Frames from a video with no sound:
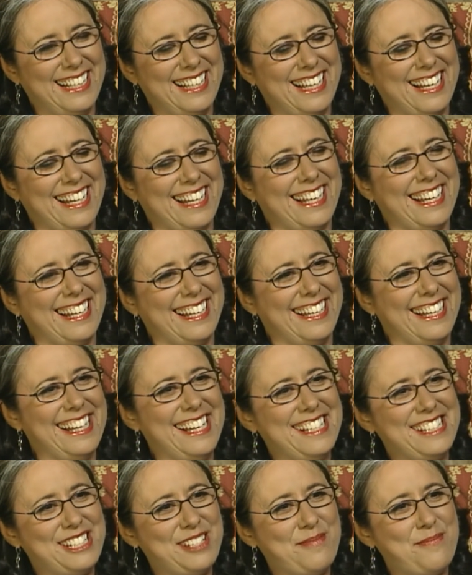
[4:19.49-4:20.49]
just to
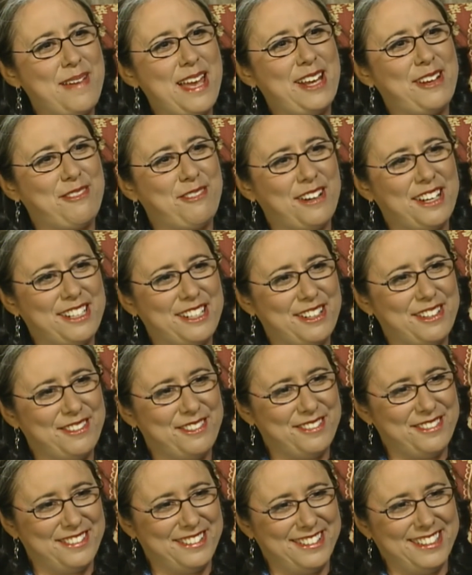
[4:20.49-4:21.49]
tease To make me. fun of.
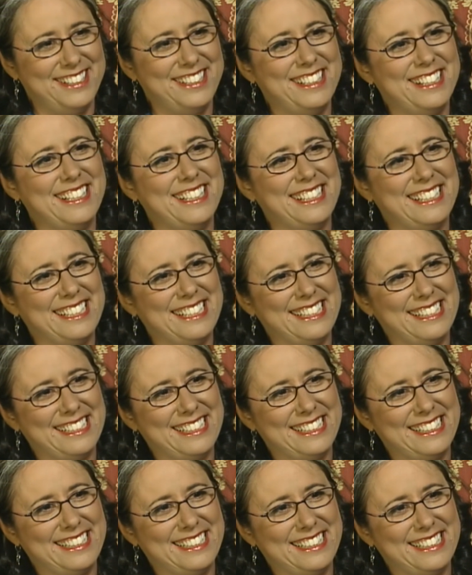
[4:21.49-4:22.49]
Right.
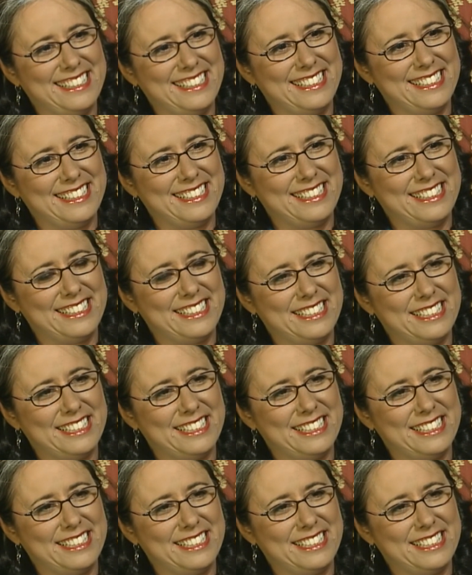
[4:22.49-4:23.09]
Um,